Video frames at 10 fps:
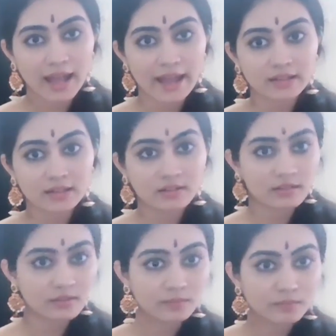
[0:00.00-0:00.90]
and
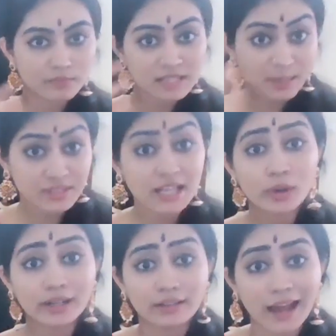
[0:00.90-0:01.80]

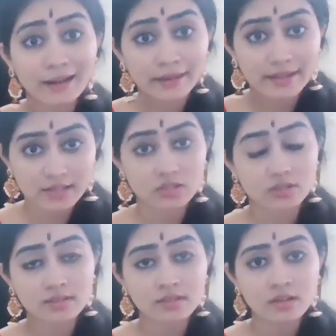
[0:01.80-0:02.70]
subsequent hand
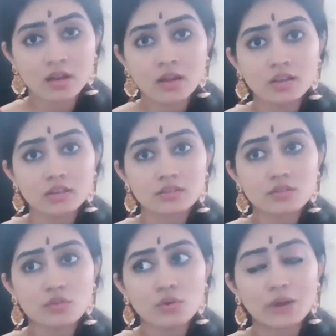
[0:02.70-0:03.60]
gestures.
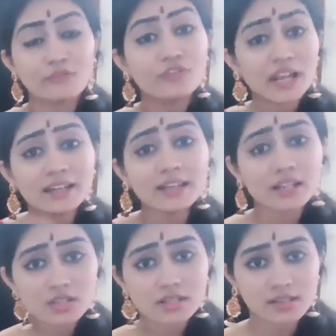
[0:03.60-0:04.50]
So,
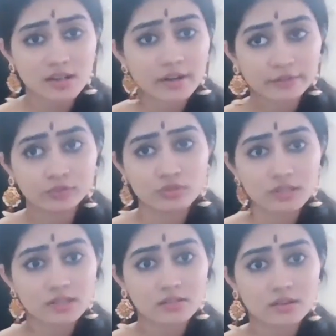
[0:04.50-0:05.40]
variations in
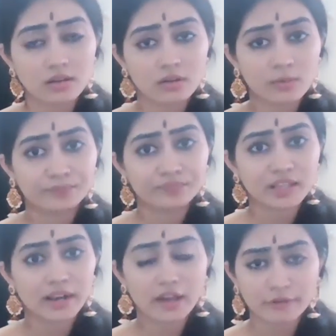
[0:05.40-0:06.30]
Adavus.
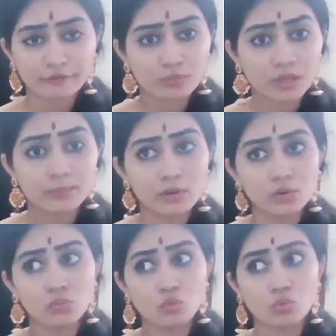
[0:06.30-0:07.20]
There are a few
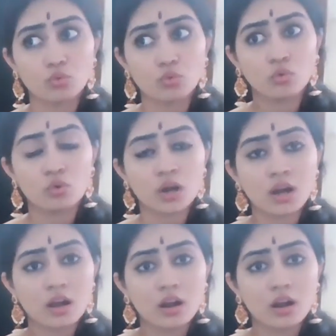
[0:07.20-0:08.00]
people who